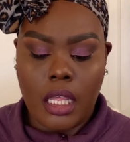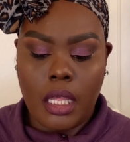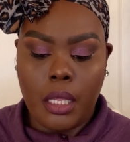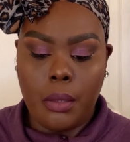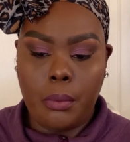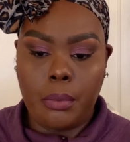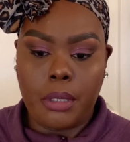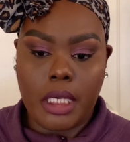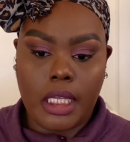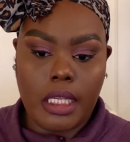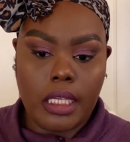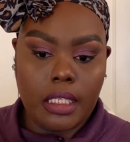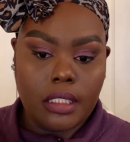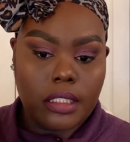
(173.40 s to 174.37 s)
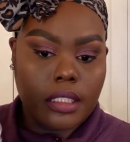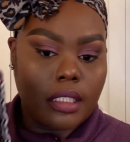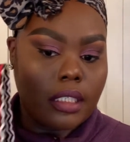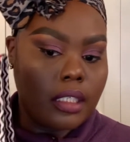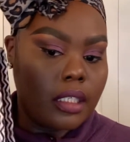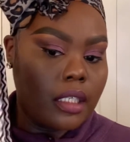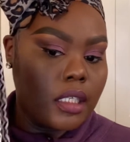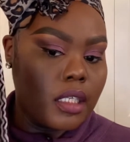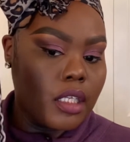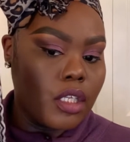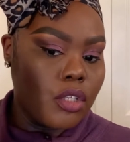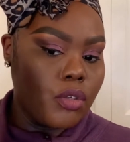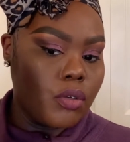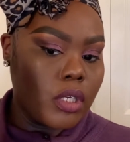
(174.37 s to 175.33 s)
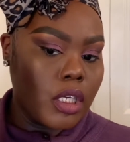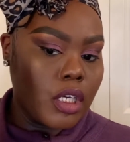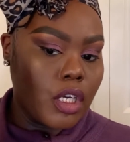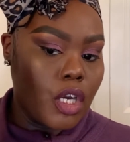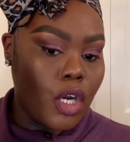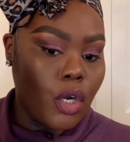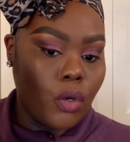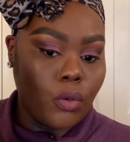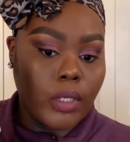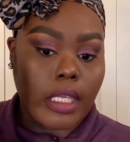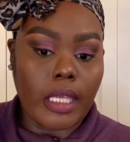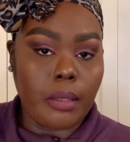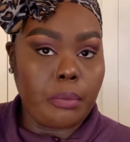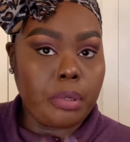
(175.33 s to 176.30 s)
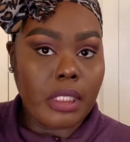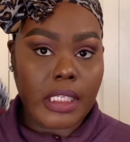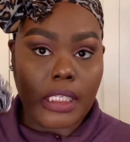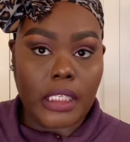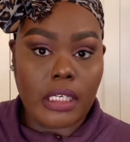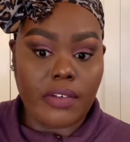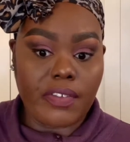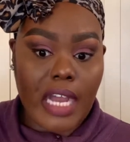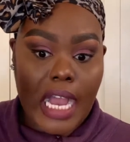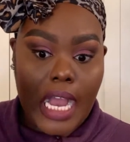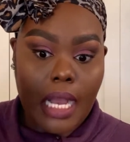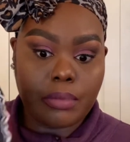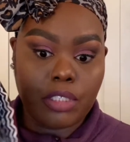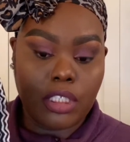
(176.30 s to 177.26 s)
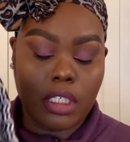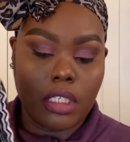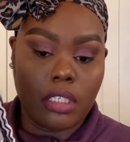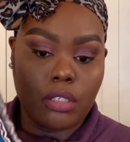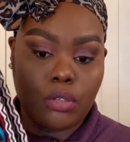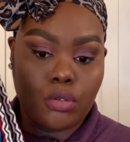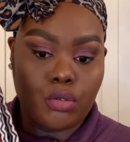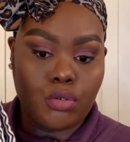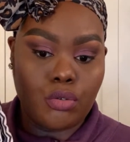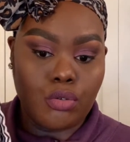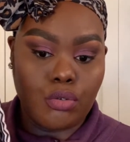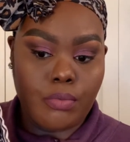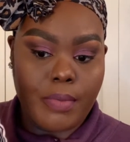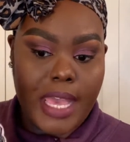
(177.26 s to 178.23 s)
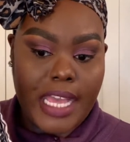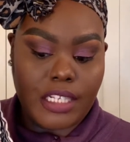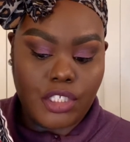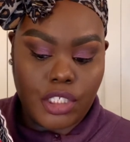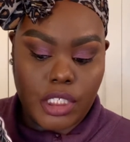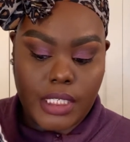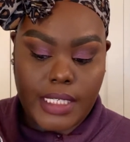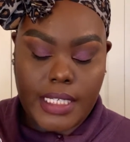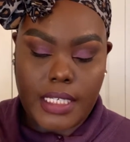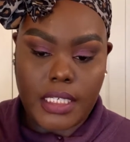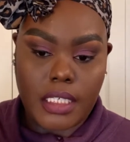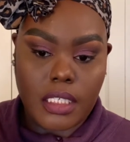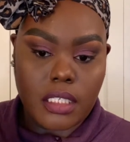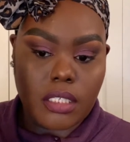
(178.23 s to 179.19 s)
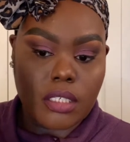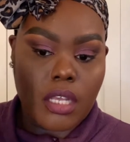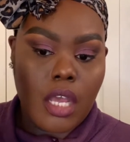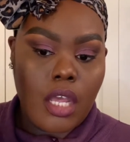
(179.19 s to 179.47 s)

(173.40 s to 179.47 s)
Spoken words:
But you can go get plenty of options to match your needs.